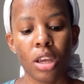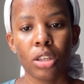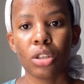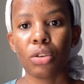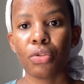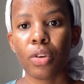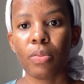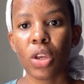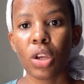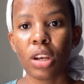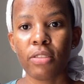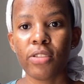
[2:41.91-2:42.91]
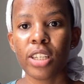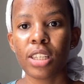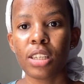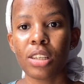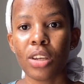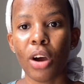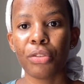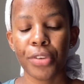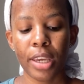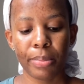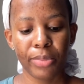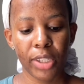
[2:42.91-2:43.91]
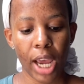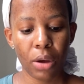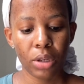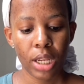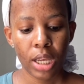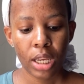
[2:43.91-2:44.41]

So from the University of Cape Town,